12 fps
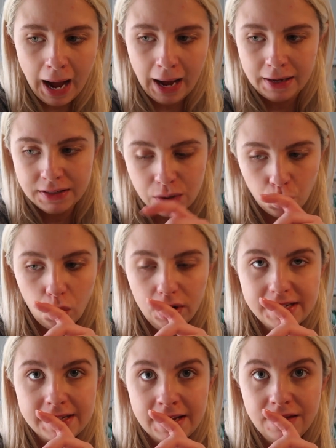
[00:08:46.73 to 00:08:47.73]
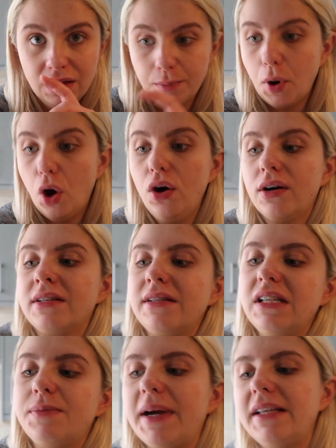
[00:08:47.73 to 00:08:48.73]
And what is in the box
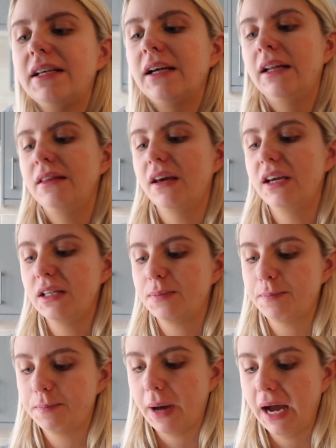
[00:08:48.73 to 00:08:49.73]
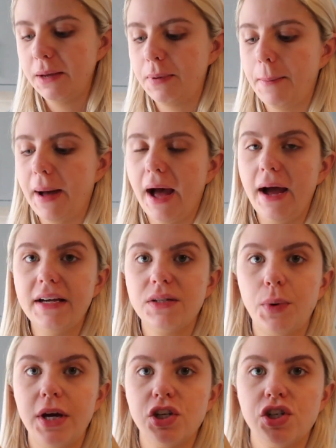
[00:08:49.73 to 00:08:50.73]
is basically these paper bags,
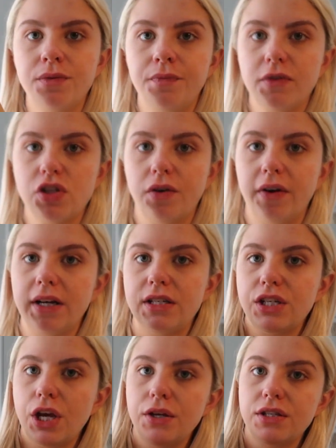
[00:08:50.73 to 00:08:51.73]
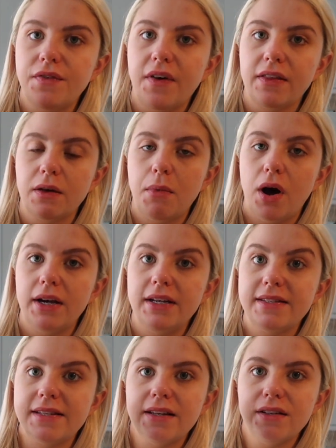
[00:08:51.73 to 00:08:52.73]
which, sorry, excuse the fact that mine
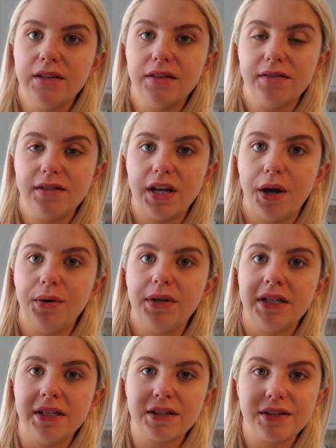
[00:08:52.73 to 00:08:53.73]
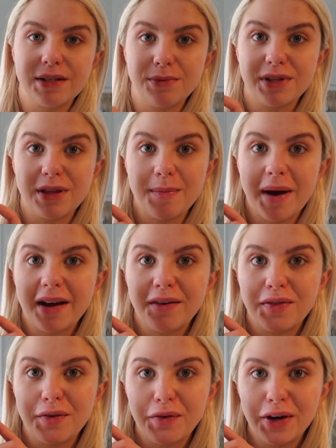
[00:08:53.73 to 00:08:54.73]
is soaked, is because it was at the back
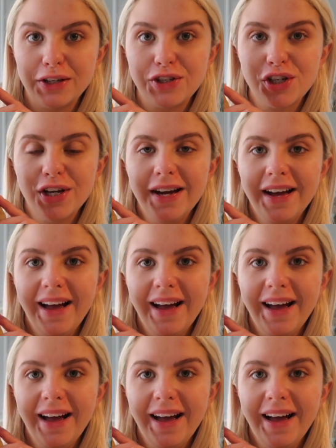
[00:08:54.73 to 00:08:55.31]
of the fridge,